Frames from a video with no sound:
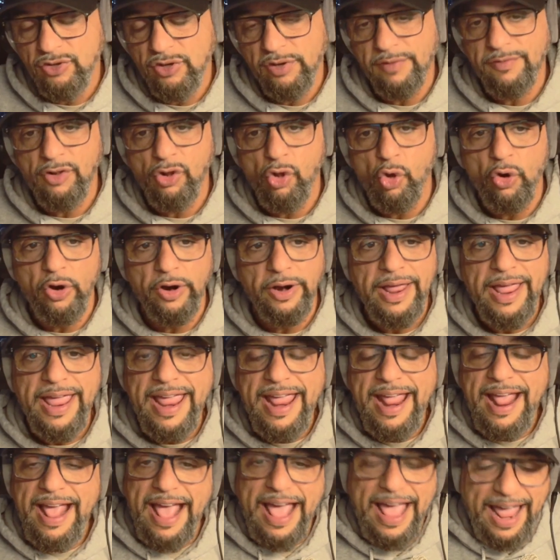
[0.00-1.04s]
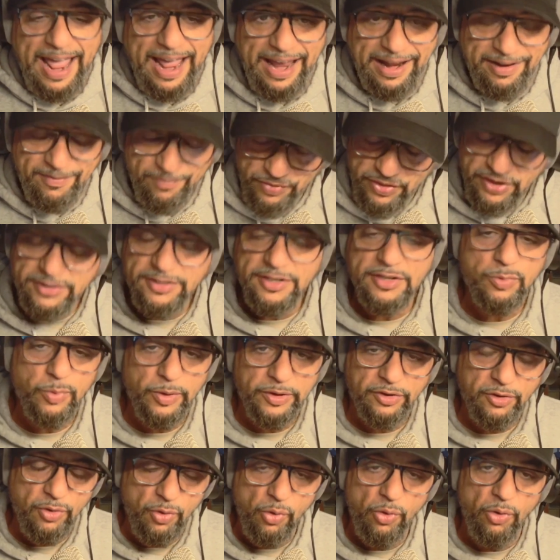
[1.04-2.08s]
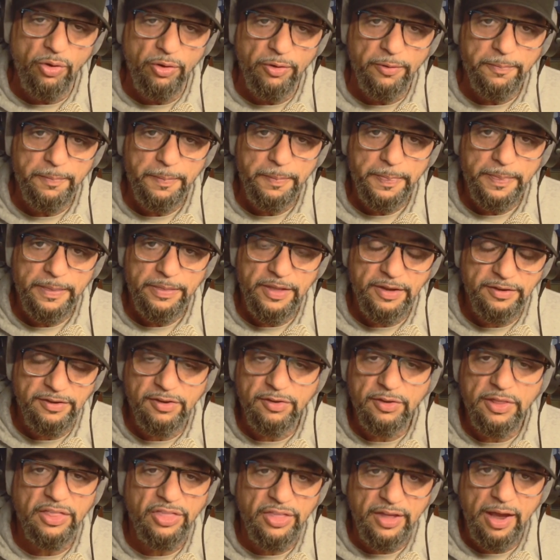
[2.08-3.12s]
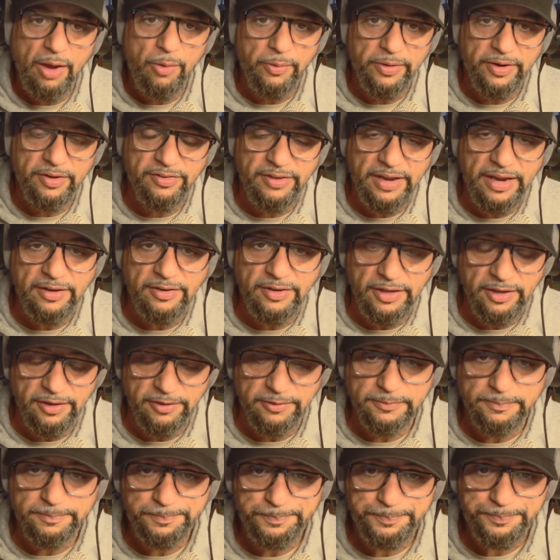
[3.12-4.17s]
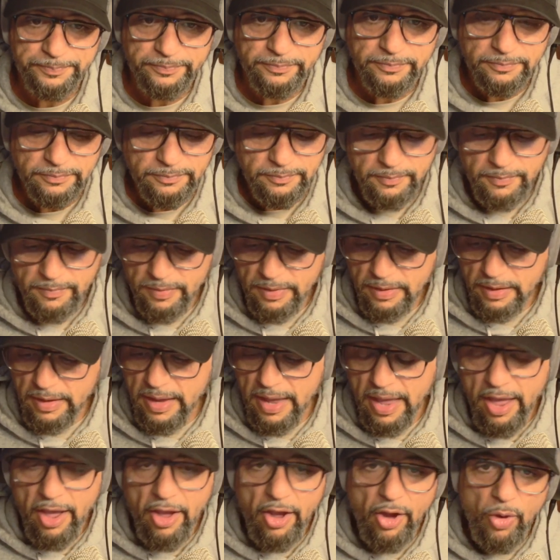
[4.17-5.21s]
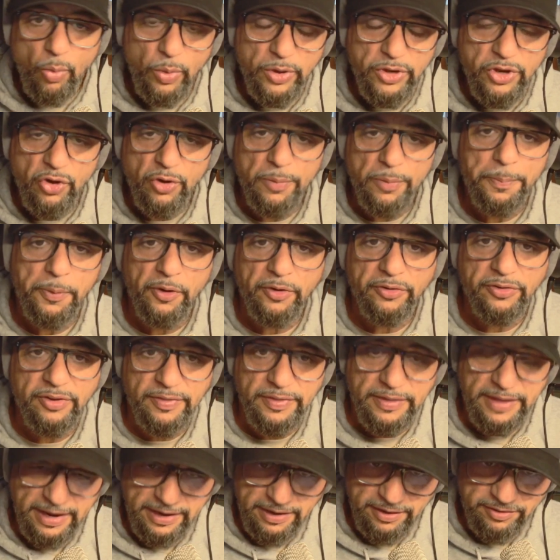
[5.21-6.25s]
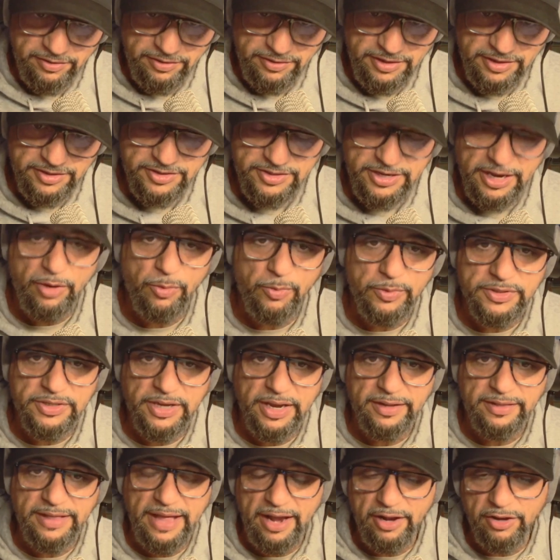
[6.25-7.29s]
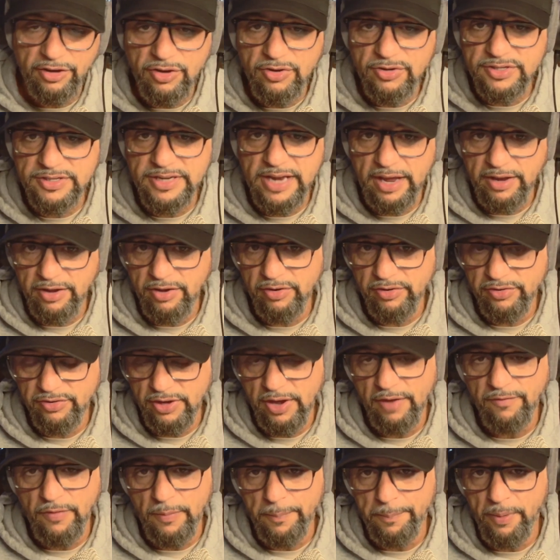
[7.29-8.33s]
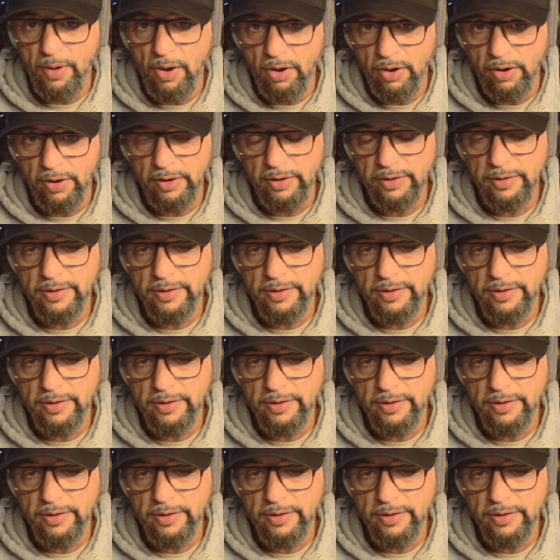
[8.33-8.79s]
of the Lord. And this is what's cool. This is the thing I want to say to you. When you're a person that is distinguished like that and you set yourself apart